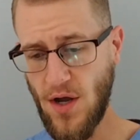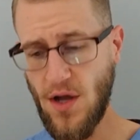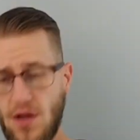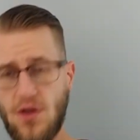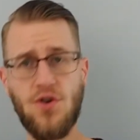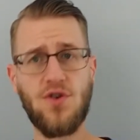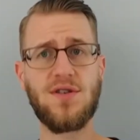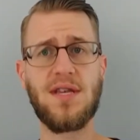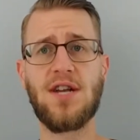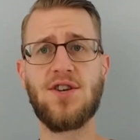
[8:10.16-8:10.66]

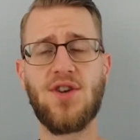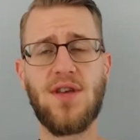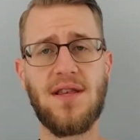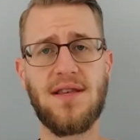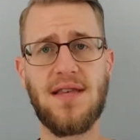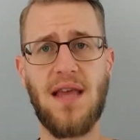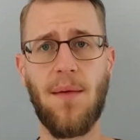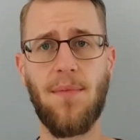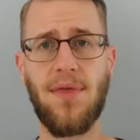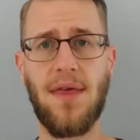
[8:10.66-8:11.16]
They're essentially the
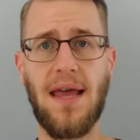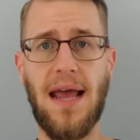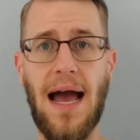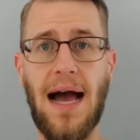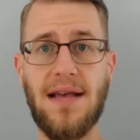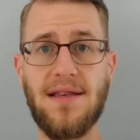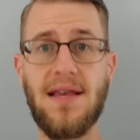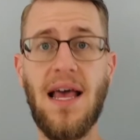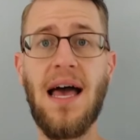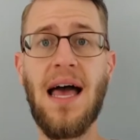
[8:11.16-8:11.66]
same thing,
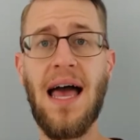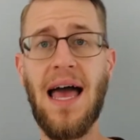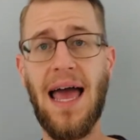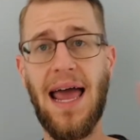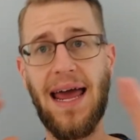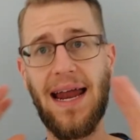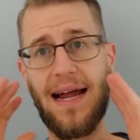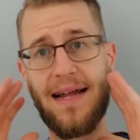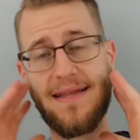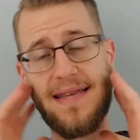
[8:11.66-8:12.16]
guys.
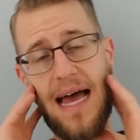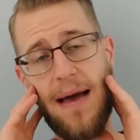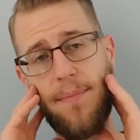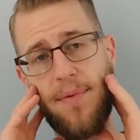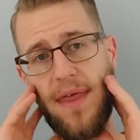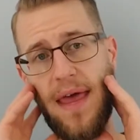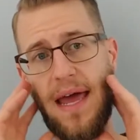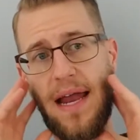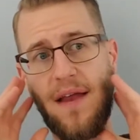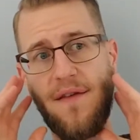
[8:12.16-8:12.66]
And on top
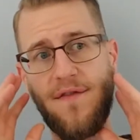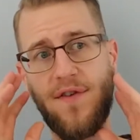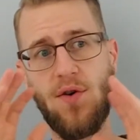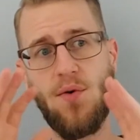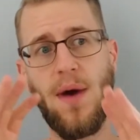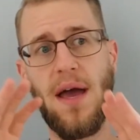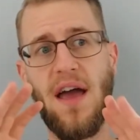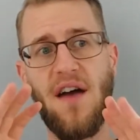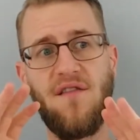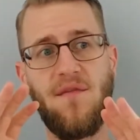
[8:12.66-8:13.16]
of that, if
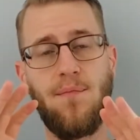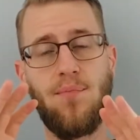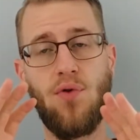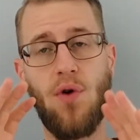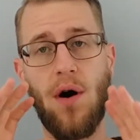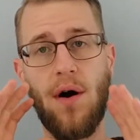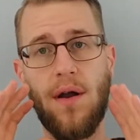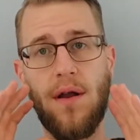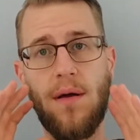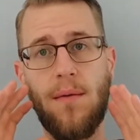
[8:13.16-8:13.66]
you have
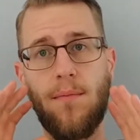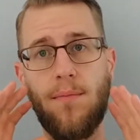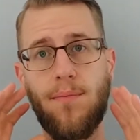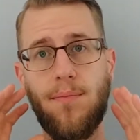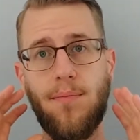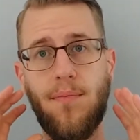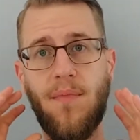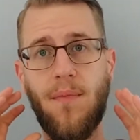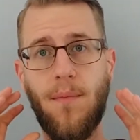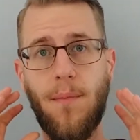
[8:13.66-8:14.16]
blood
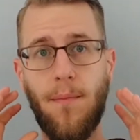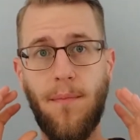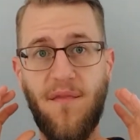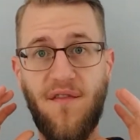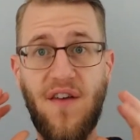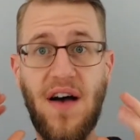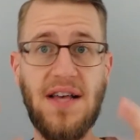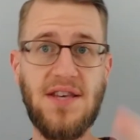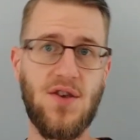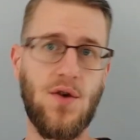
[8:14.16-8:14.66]

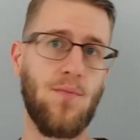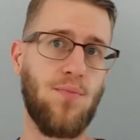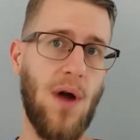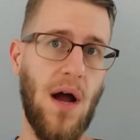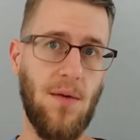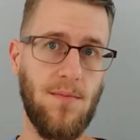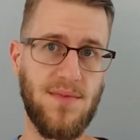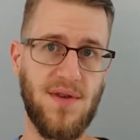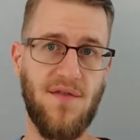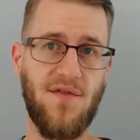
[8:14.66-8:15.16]
vessel
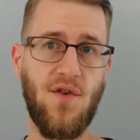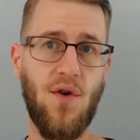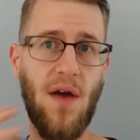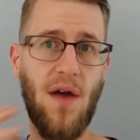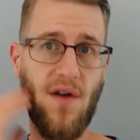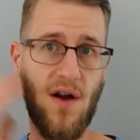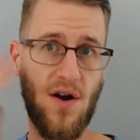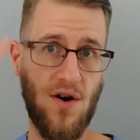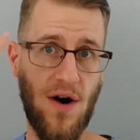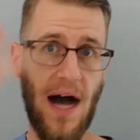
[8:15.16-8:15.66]
problems, if you
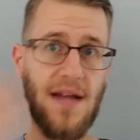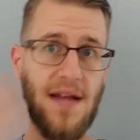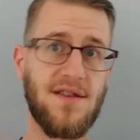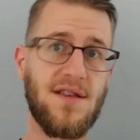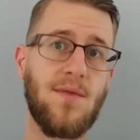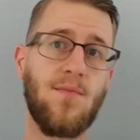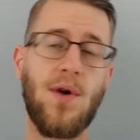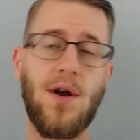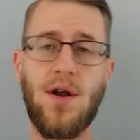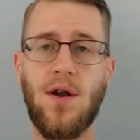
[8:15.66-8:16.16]
have a clot
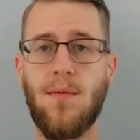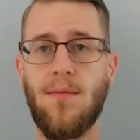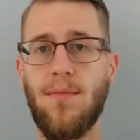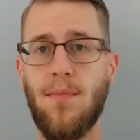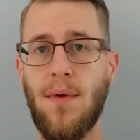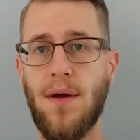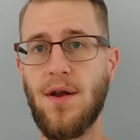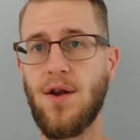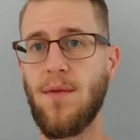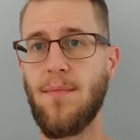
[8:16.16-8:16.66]
somewhere
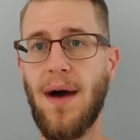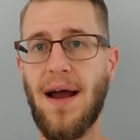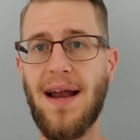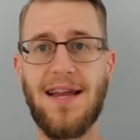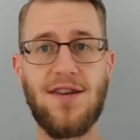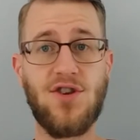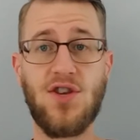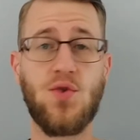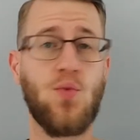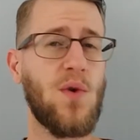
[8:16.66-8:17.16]
in your body,
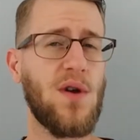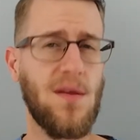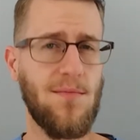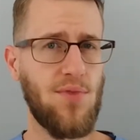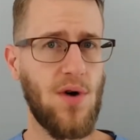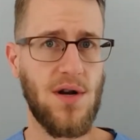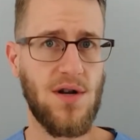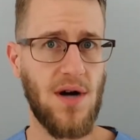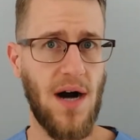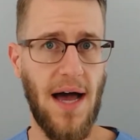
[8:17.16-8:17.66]
just where the
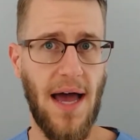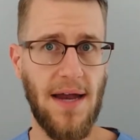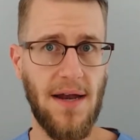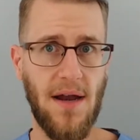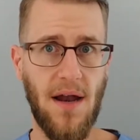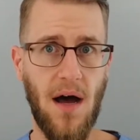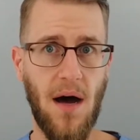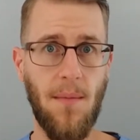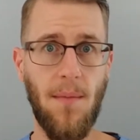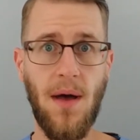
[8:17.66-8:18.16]
blood clot ended
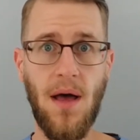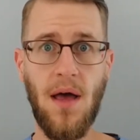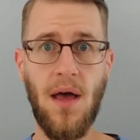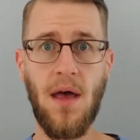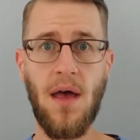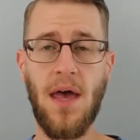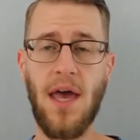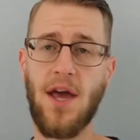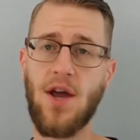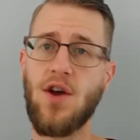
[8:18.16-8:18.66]
up.
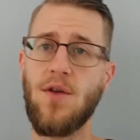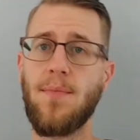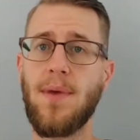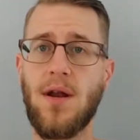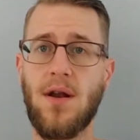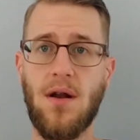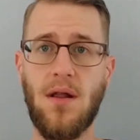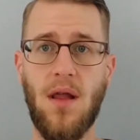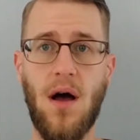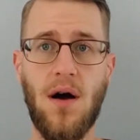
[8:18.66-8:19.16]
It could be in
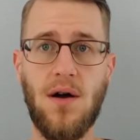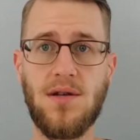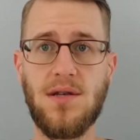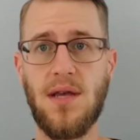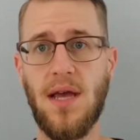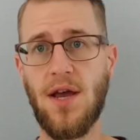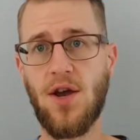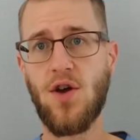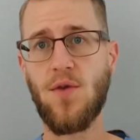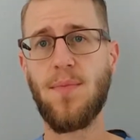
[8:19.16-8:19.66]
your
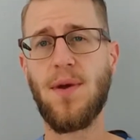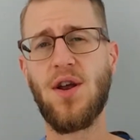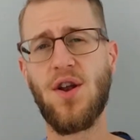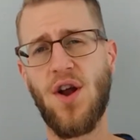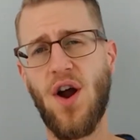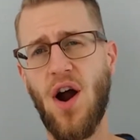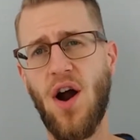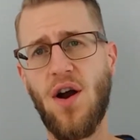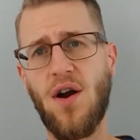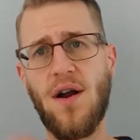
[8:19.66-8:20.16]
lungs, it could be in your
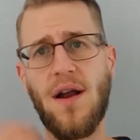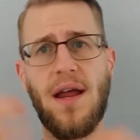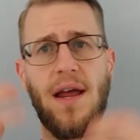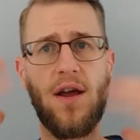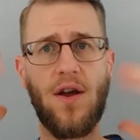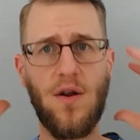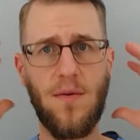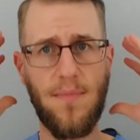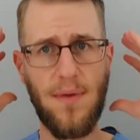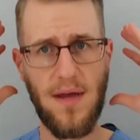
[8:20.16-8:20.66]
heart, it
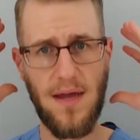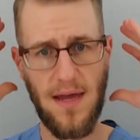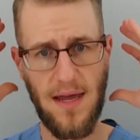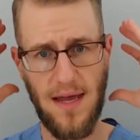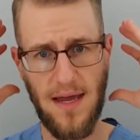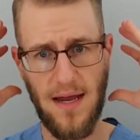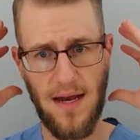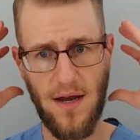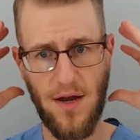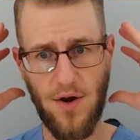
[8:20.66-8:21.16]
could
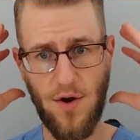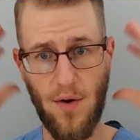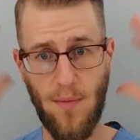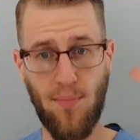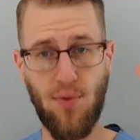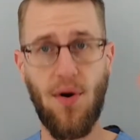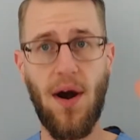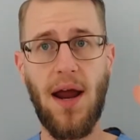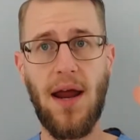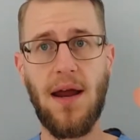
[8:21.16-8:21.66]
be in your
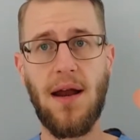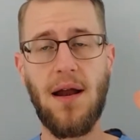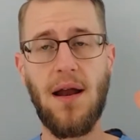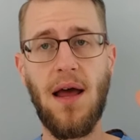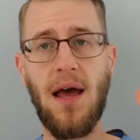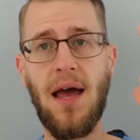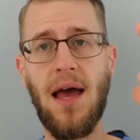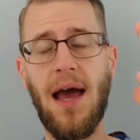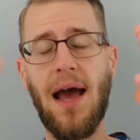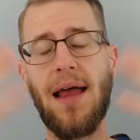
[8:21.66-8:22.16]
brain,
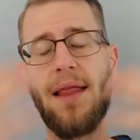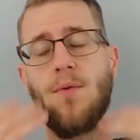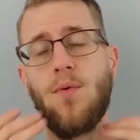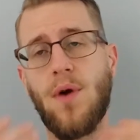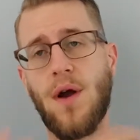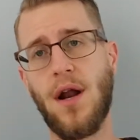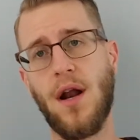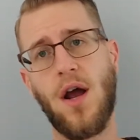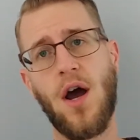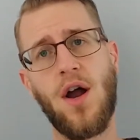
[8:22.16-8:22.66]
and we're
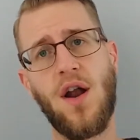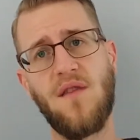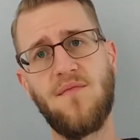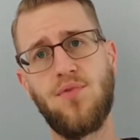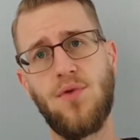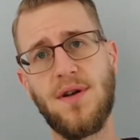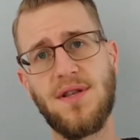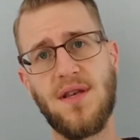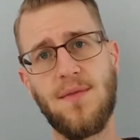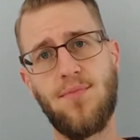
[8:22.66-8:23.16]
going to cut off
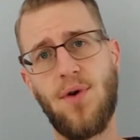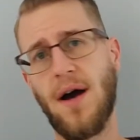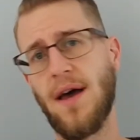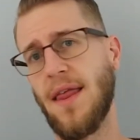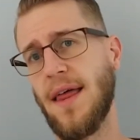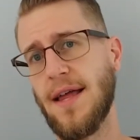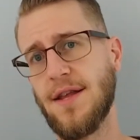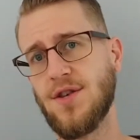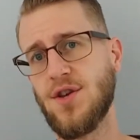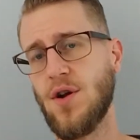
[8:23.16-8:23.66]
blood supply to
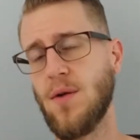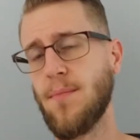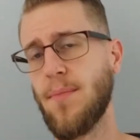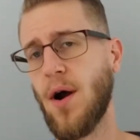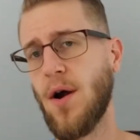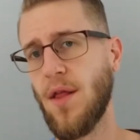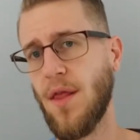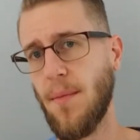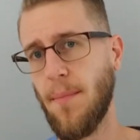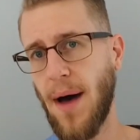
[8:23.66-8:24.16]
that certain
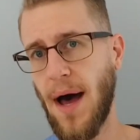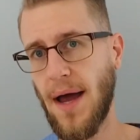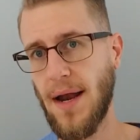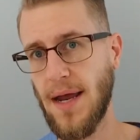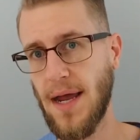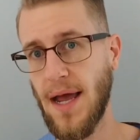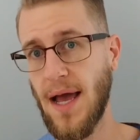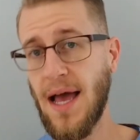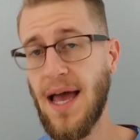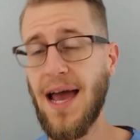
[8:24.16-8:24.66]
part of the
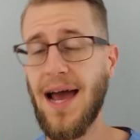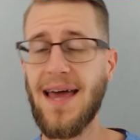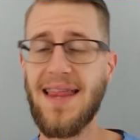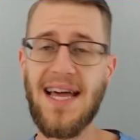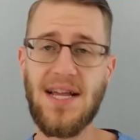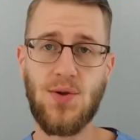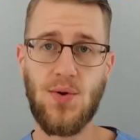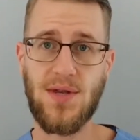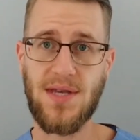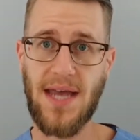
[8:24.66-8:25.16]
body. And
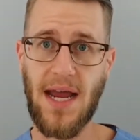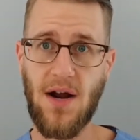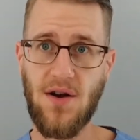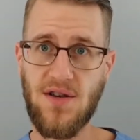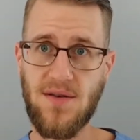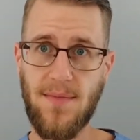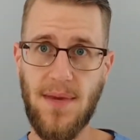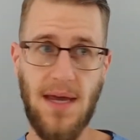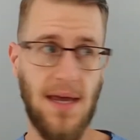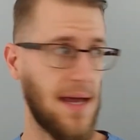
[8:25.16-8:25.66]
that's what
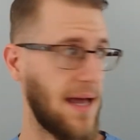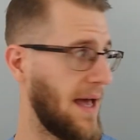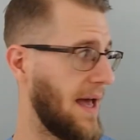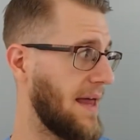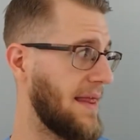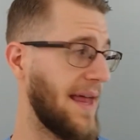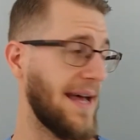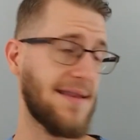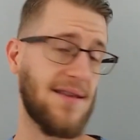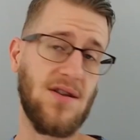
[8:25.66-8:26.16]
scares me.
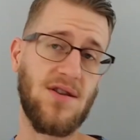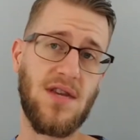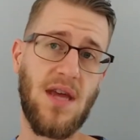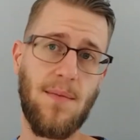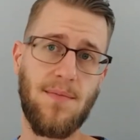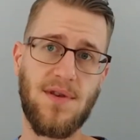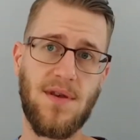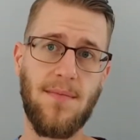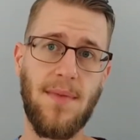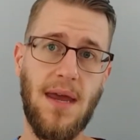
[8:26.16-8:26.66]
And that's a
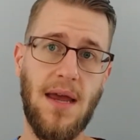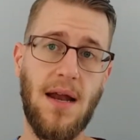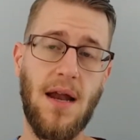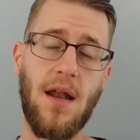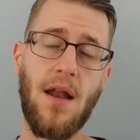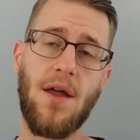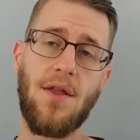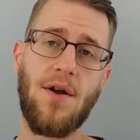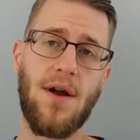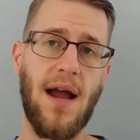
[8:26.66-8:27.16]
tip to me in
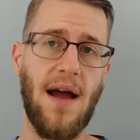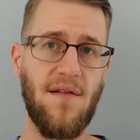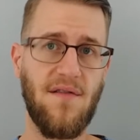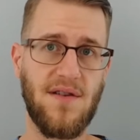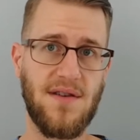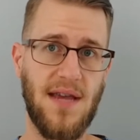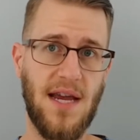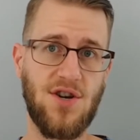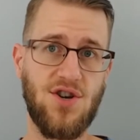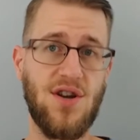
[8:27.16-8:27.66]
another
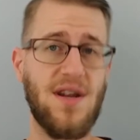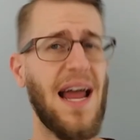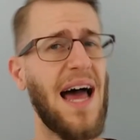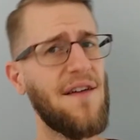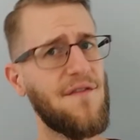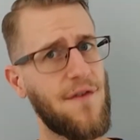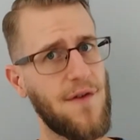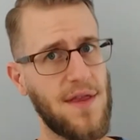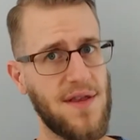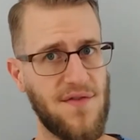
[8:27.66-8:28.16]
conversation,
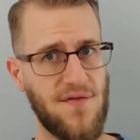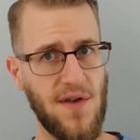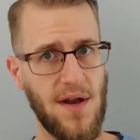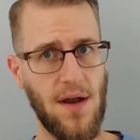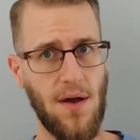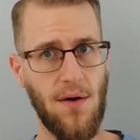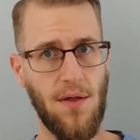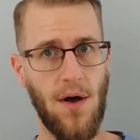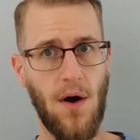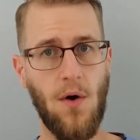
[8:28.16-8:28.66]
not for this
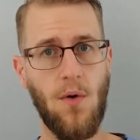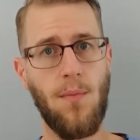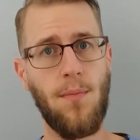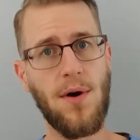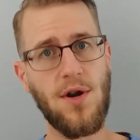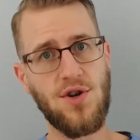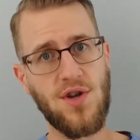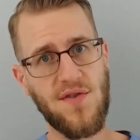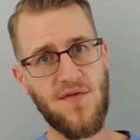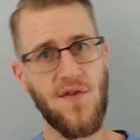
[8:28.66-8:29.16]
video though,
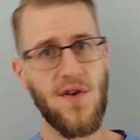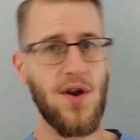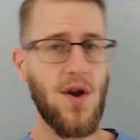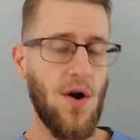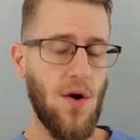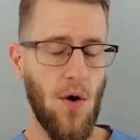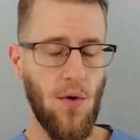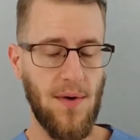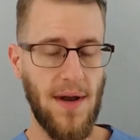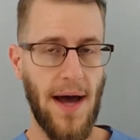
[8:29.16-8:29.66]
but just for
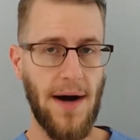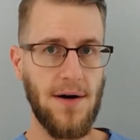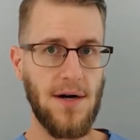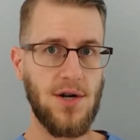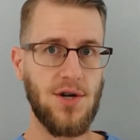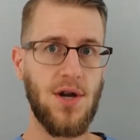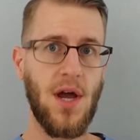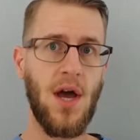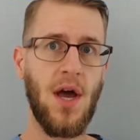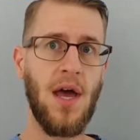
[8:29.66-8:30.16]
your own knowledge.